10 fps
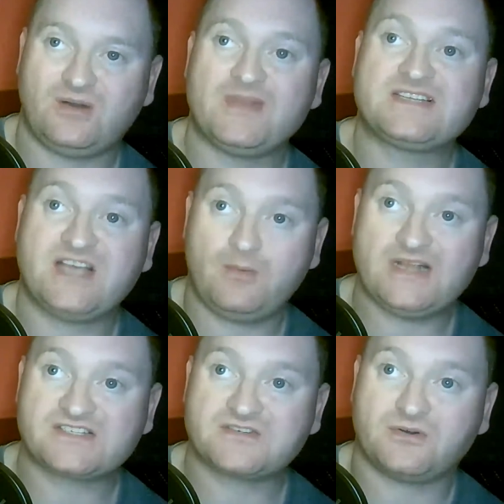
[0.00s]
I'm going to tell my
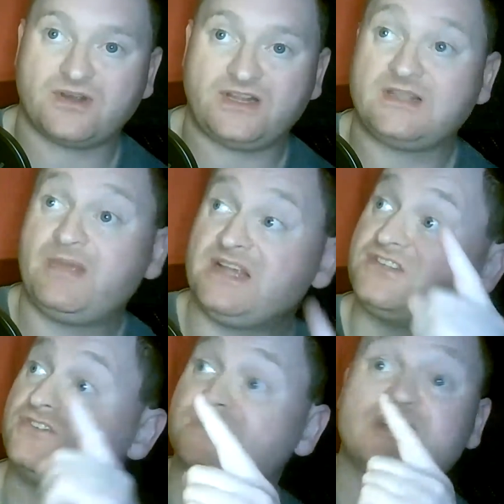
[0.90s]
story. The
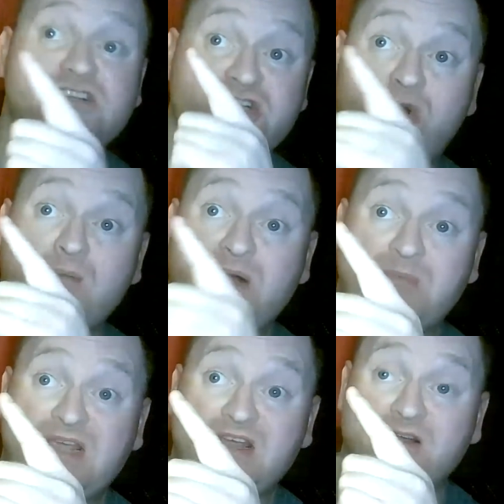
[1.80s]
picture's going to show up
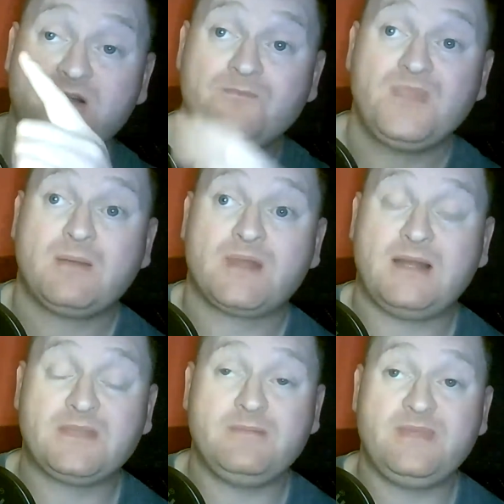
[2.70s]
here, but
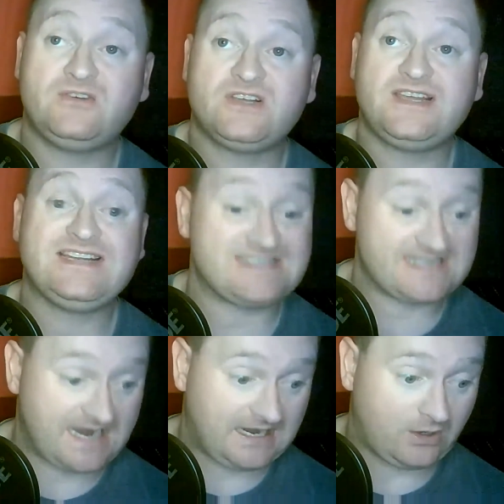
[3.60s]
I'm going to be looking
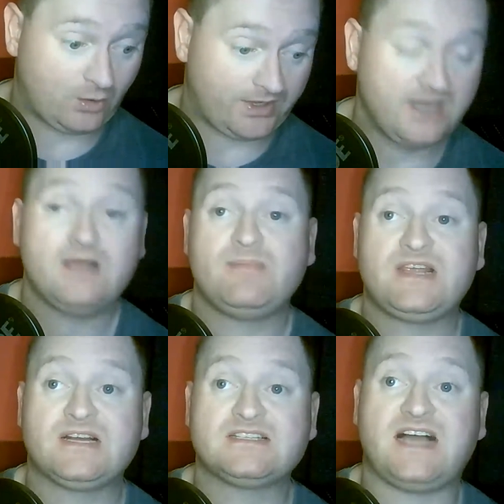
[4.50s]
down
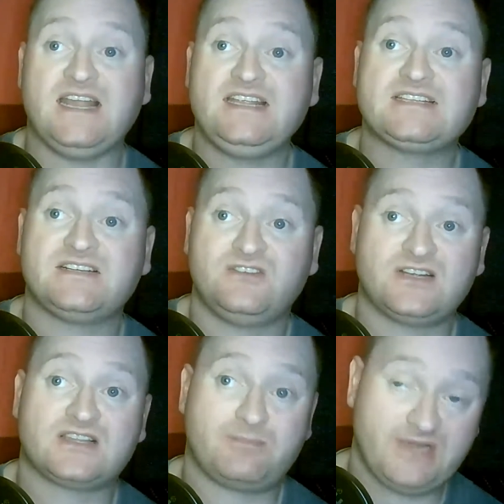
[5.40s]
because I need to look
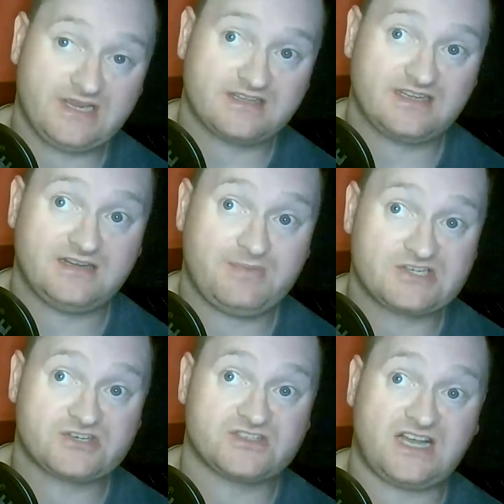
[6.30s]
at the
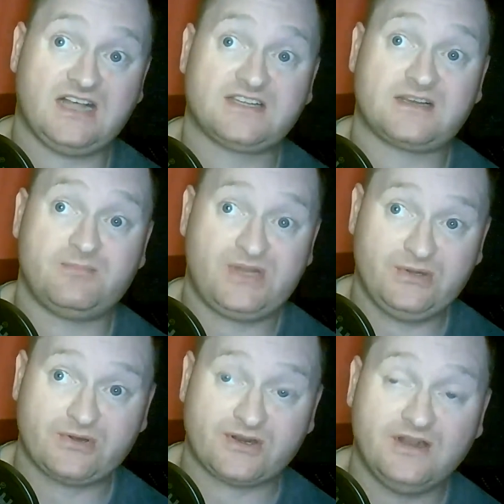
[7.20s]
pictures on the
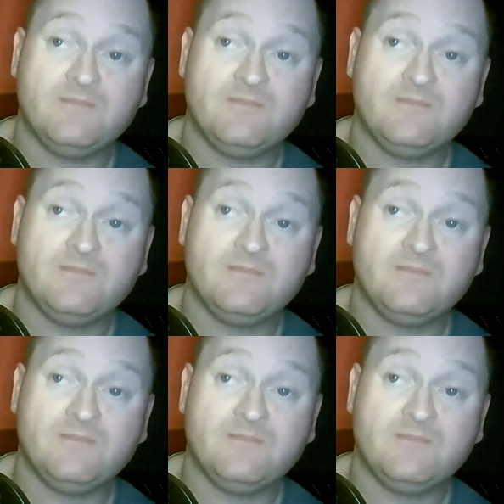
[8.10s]
computer